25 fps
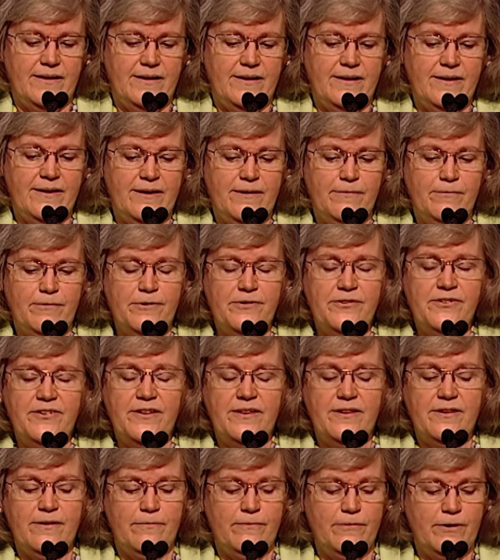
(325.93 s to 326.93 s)
And I will
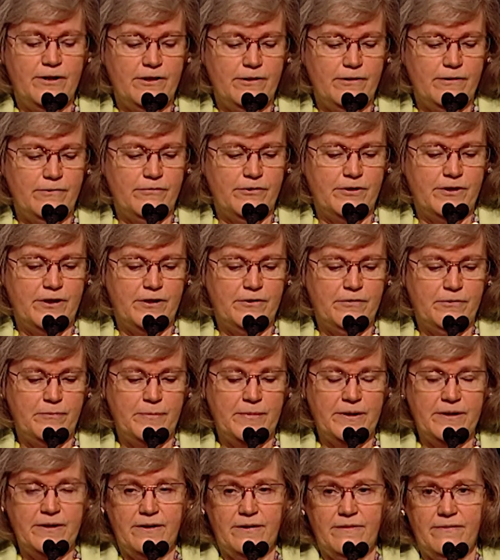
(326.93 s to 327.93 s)
say that well over 100
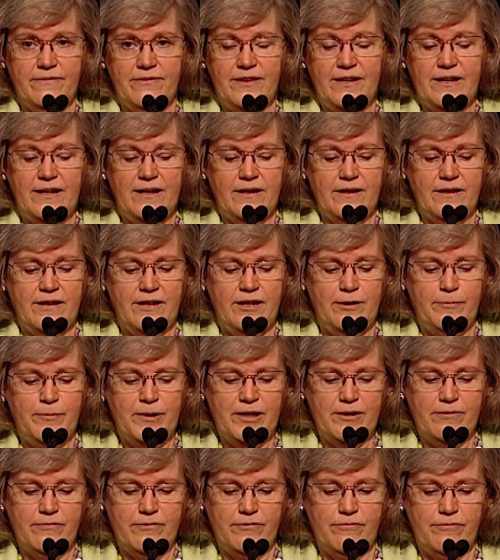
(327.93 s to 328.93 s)
million of that came
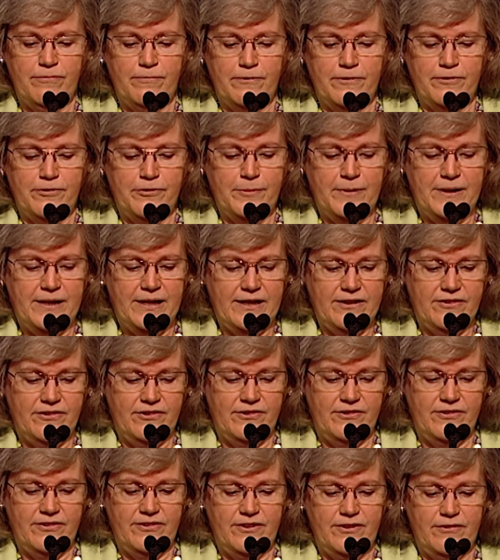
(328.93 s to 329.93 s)
out of enforcement
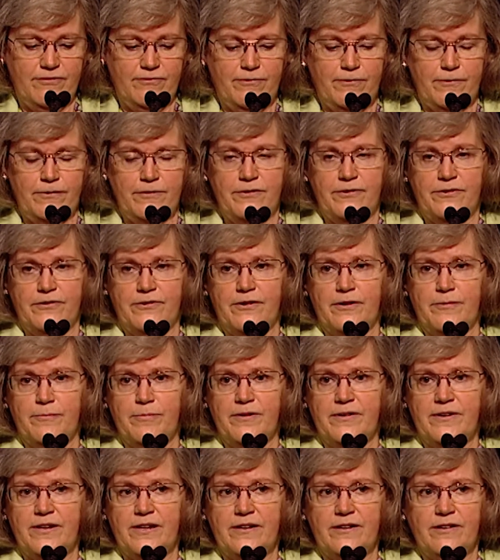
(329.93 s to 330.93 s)
actions that focused on
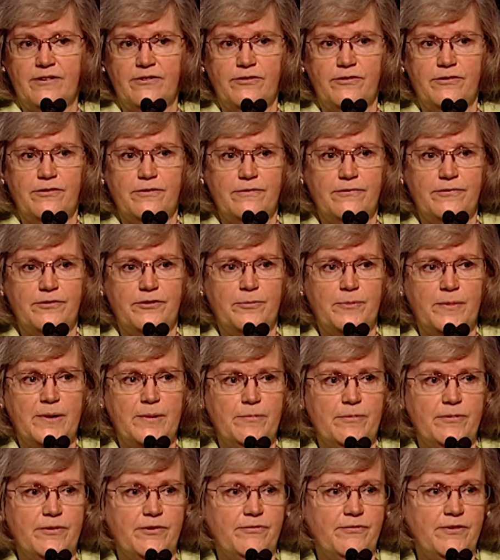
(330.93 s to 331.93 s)
protecting service
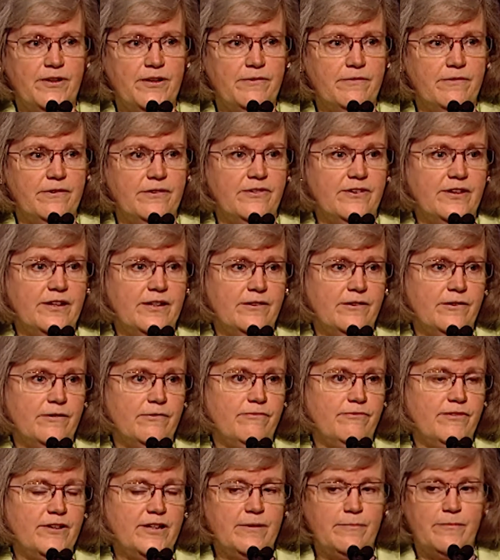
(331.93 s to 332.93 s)
members, veterans, and their
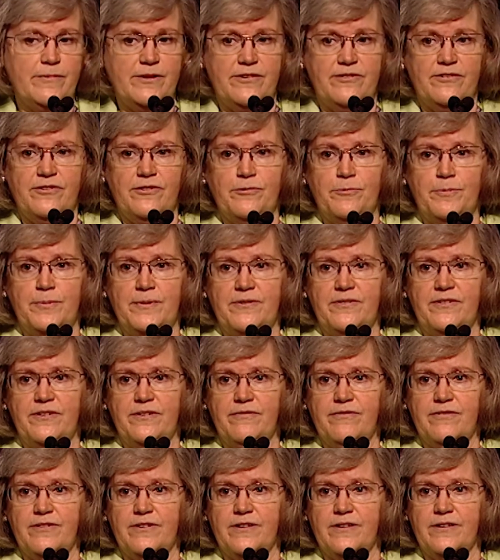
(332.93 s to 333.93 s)
families
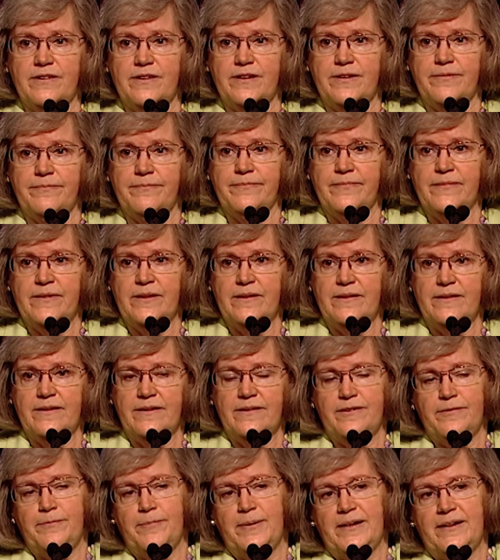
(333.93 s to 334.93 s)
specifically.
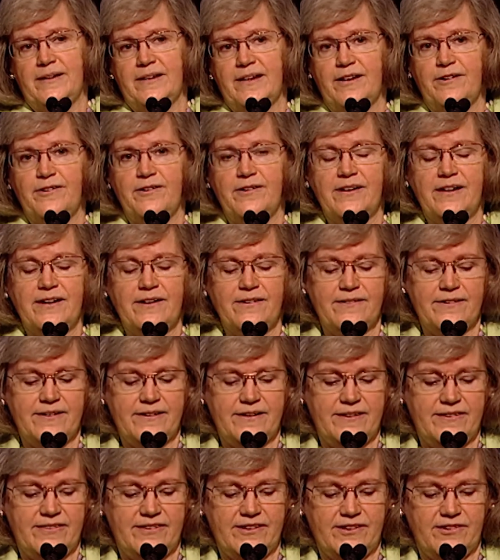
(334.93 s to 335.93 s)
Depending how you count it,
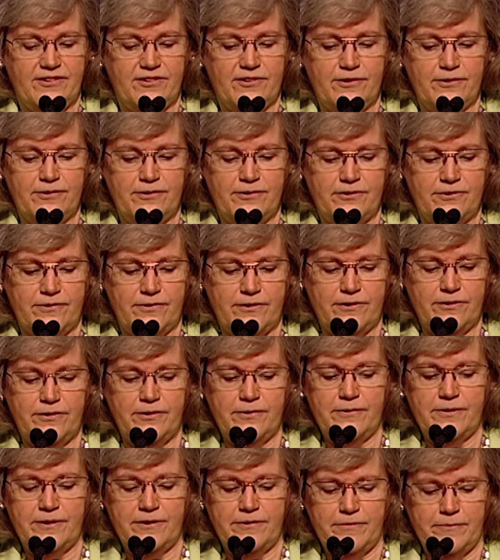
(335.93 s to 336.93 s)
I think it's closer to
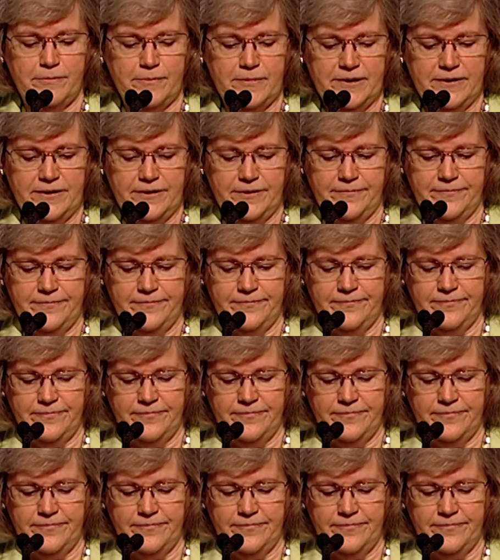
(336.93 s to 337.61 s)
200 million.